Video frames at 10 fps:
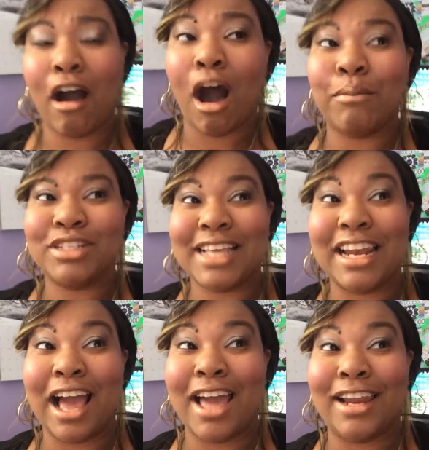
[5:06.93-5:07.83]
almost
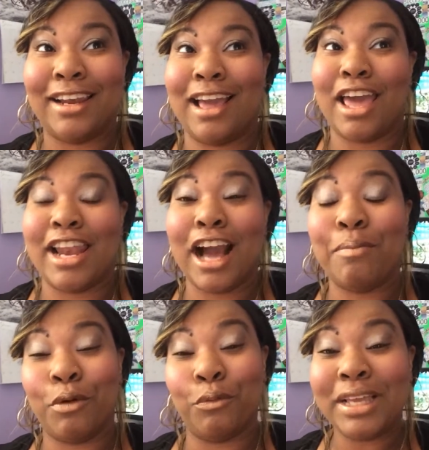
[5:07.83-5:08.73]
in a
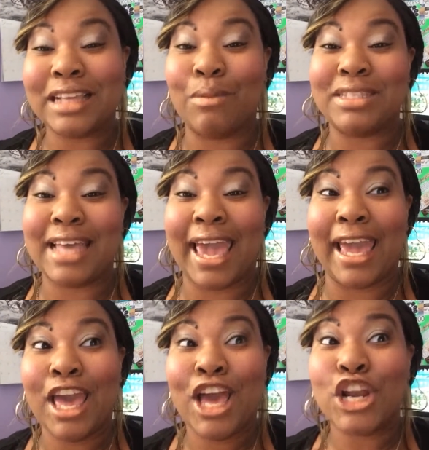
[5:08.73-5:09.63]
couple of weeks, I would
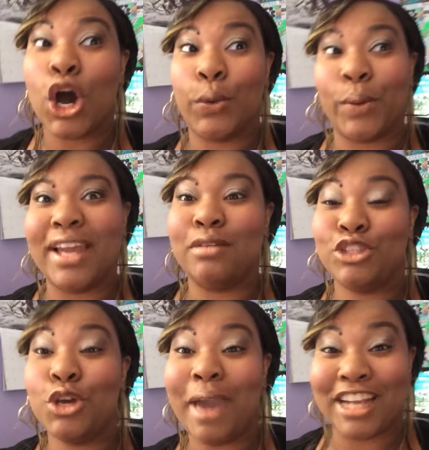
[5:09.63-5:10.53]
say, no, in
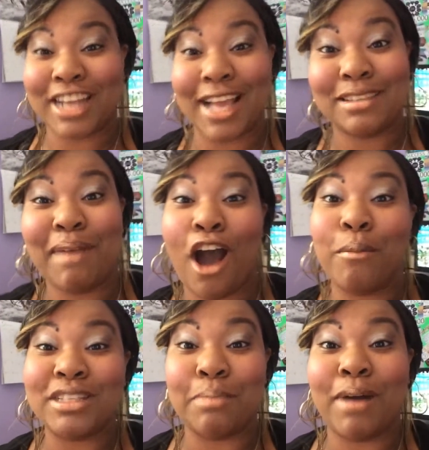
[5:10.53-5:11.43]
2 paychecks, about
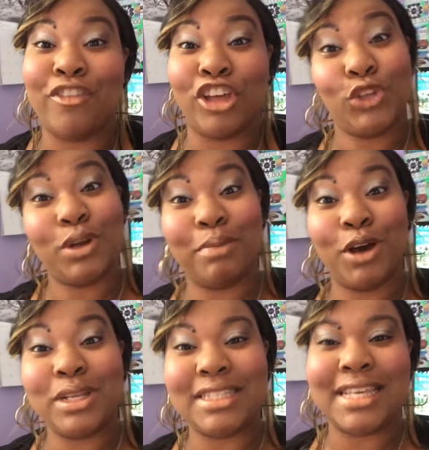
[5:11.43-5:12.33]
almost a month, including
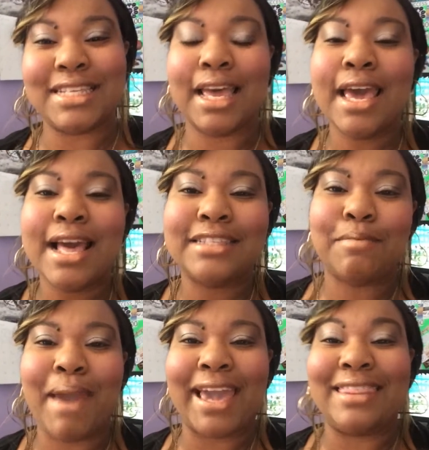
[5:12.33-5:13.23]
bonuses,
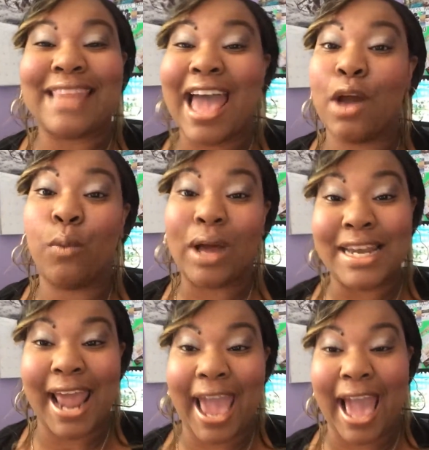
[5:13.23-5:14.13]
to making that in
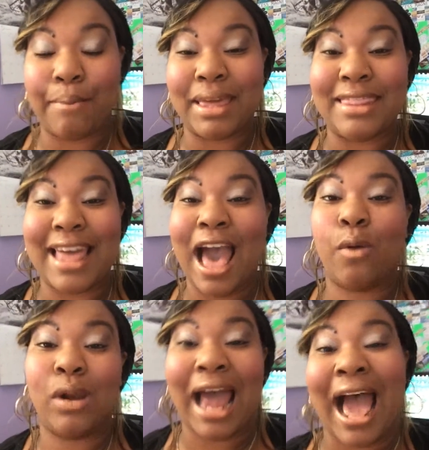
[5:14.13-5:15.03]
one day. I mean,
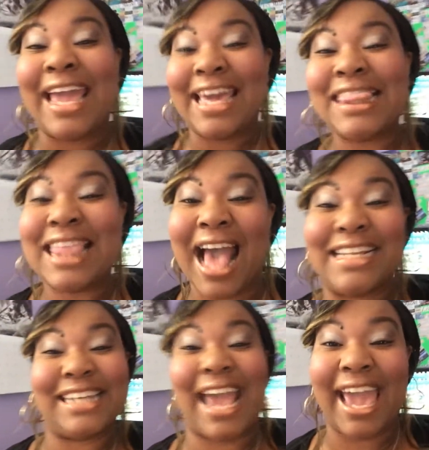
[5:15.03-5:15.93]
that when I hit
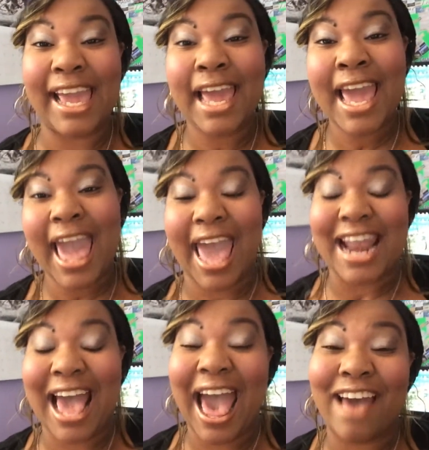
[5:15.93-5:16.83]
that day
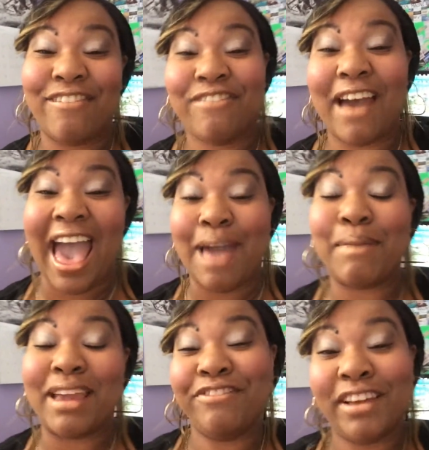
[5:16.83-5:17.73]
and I had
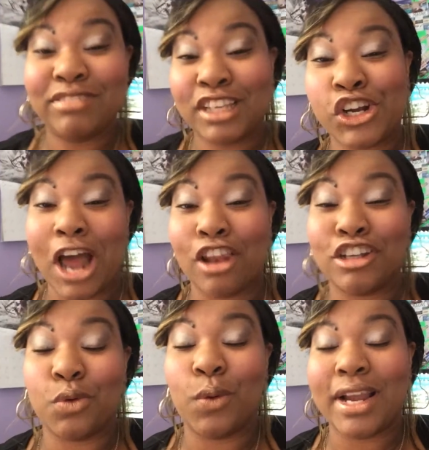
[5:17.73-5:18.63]
made
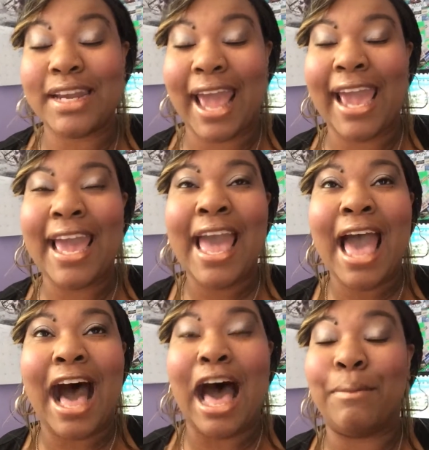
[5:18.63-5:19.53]
$1,500 in one day,
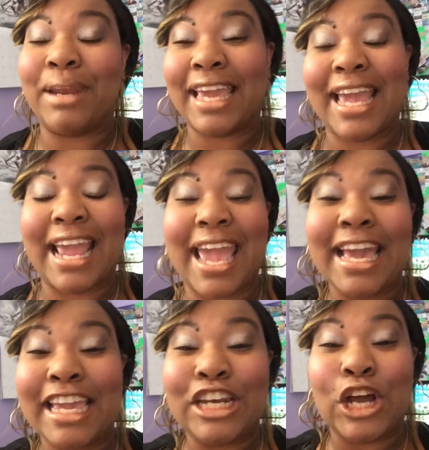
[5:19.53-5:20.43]
and again,
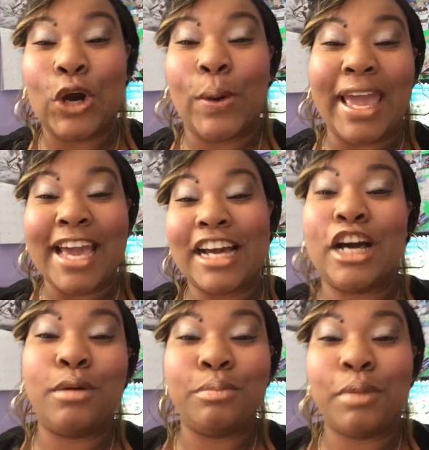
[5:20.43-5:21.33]

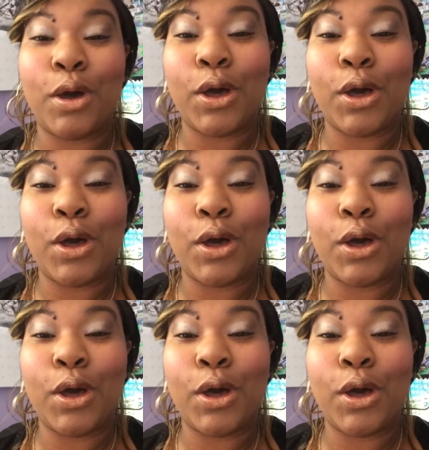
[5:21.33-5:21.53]
income,